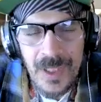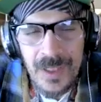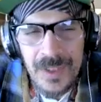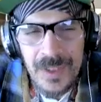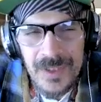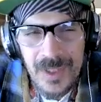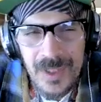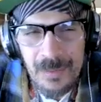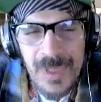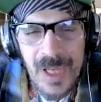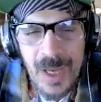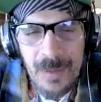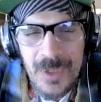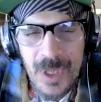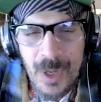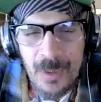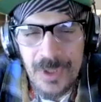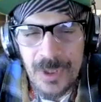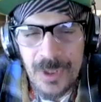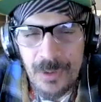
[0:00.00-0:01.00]
Sometimes
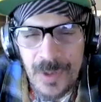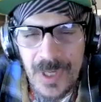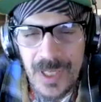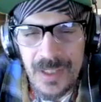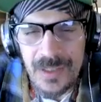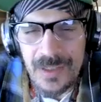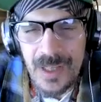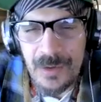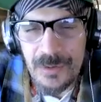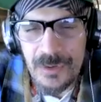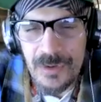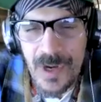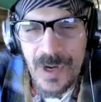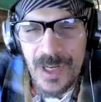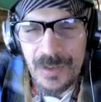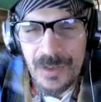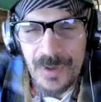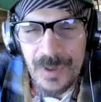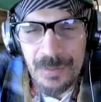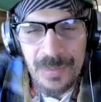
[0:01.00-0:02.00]
I would quit. I would try to
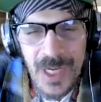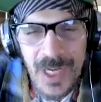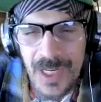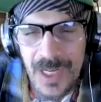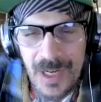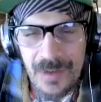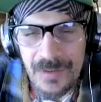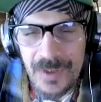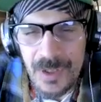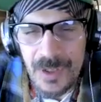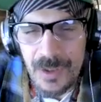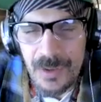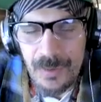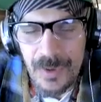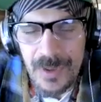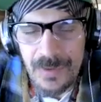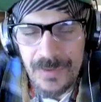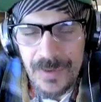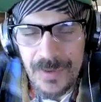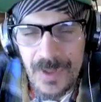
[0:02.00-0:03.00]
quit, but I never could
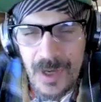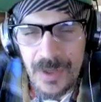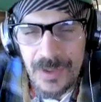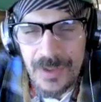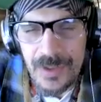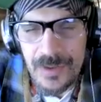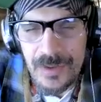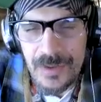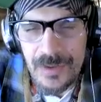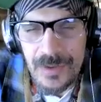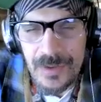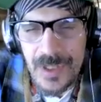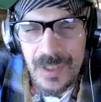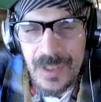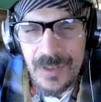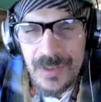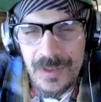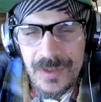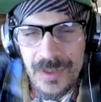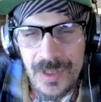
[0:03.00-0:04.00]
quit for longer than 2
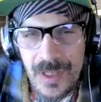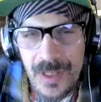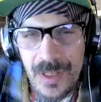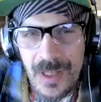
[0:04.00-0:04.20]
years.